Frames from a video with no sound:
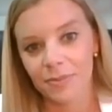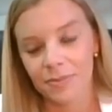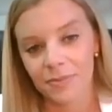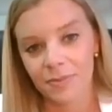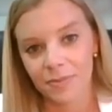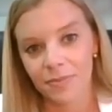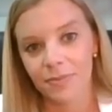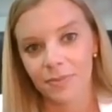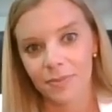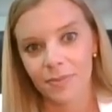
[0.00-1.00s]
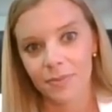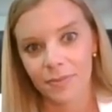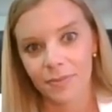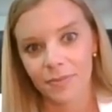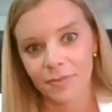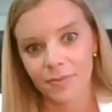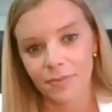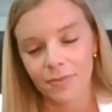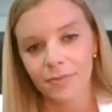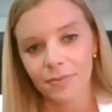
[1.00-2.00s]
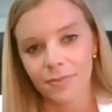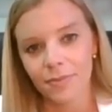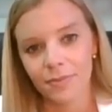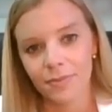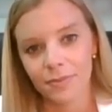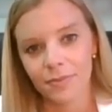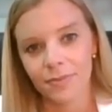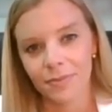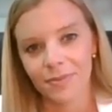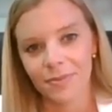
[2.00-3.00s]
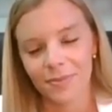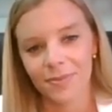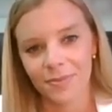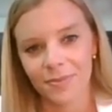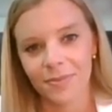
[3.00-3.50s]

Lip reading: This person isn't speaking.